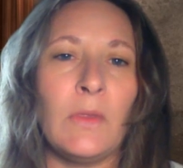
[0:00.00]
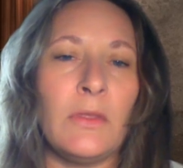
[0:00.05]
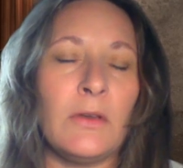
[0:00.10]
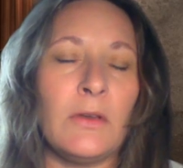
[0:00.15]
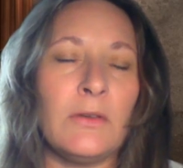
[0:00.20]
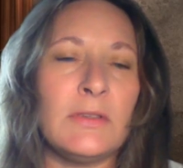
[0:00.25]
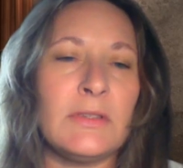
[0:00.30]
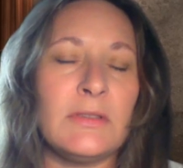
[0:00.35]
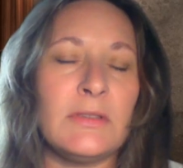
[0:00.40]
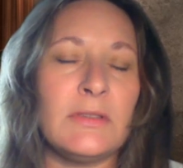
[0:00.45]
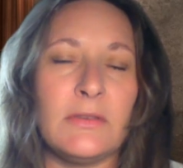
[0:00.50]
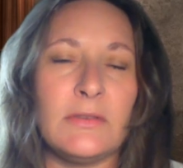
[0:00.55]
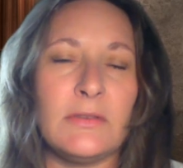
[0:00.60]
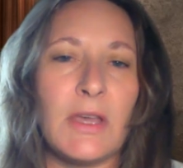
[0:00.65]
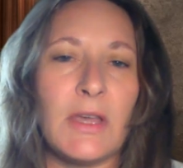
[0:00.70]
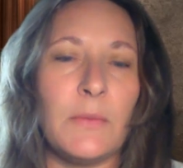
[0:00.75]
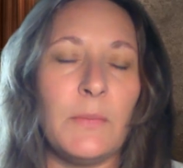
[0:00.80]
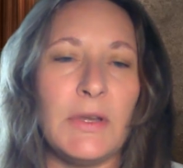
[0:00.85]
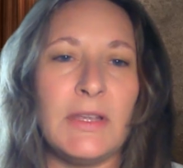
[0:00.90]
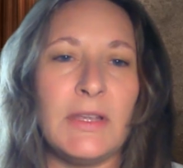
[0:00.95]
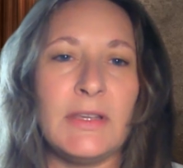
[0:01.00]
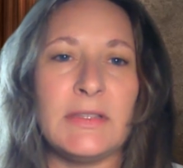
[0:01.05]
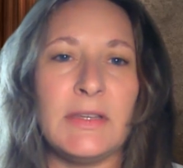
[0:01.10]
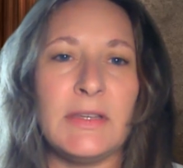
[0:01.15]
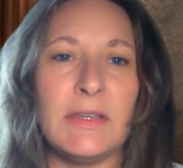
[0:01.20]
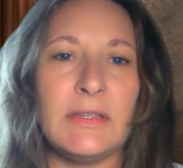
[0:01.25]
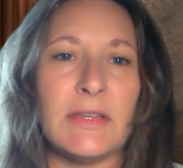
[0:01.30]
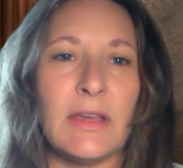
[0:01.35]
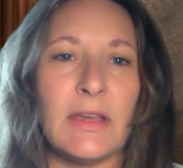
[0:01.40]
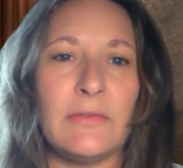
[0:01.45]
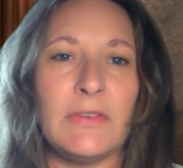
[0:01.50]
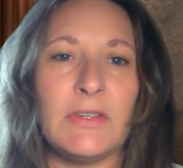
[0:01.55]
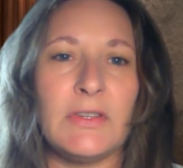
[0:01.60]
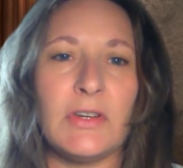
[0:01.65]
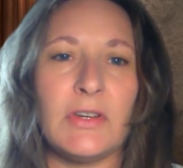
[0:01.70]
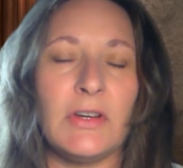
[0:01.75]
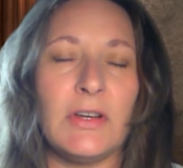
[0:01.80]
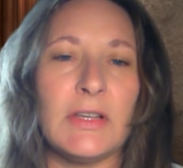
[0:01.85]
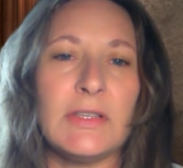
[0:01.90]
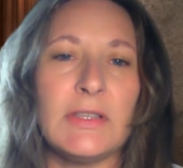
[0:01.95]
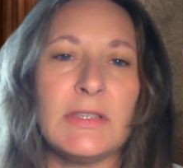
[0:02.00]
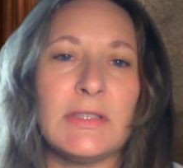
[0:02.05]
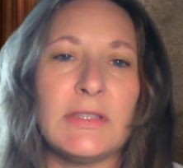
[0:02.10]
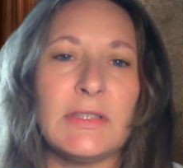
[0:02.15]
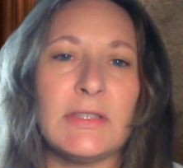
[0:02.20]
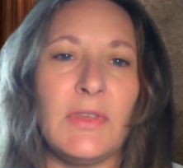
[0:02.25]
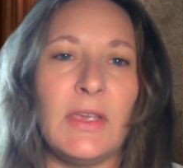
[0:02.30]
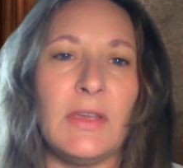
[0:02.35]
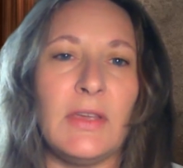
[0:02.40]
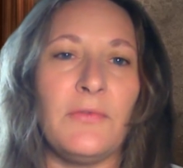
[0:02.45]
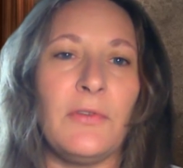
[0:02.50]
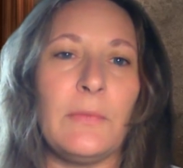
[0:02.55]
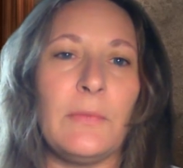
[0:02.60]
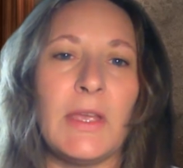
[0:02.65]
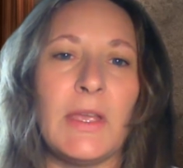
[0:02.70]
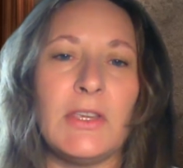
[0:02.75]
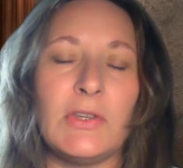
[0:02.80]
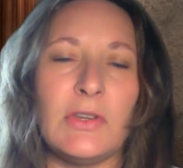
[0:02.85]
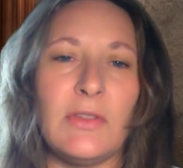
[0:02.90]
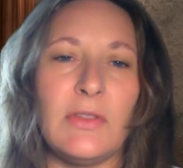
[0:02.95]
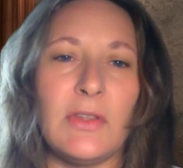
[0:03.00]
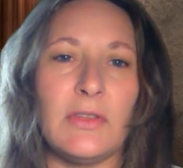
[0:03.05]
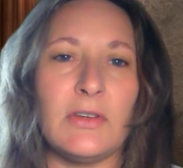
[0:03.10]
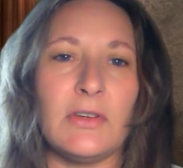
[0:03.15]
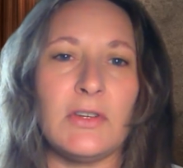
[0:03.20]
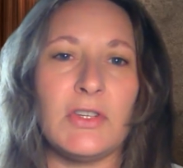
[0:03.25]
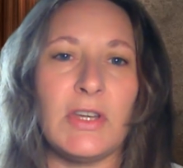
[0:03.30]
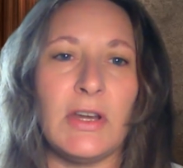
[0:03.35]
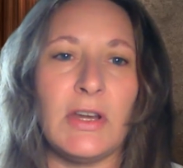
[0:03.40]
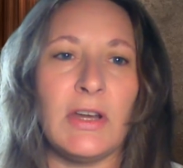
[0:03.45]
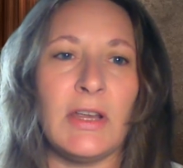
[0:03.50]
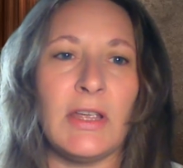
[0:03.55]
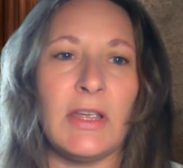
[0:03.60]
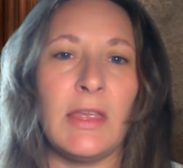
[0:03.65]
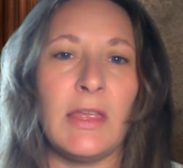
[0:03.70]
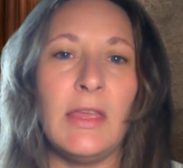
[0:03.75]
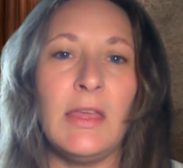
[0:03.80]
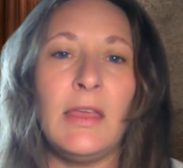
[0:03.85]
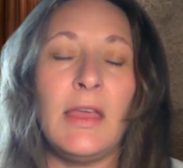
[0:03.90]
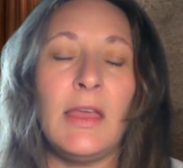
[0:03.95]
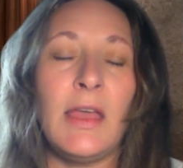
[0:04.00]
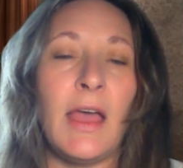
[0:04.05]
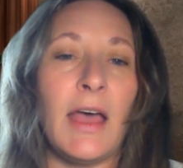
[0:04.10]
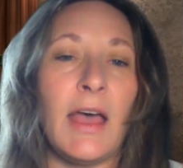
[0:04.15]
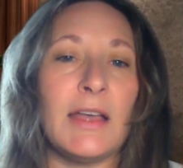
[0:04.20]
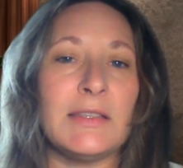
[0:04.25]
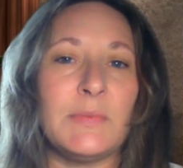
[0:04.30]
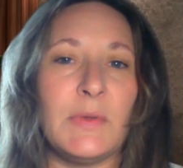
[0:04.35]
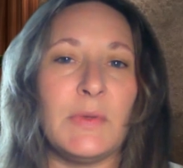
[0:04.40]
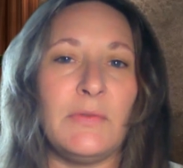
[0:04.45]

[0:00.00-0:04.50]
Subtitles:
Those companies need to have assurance that the information that they're sharing has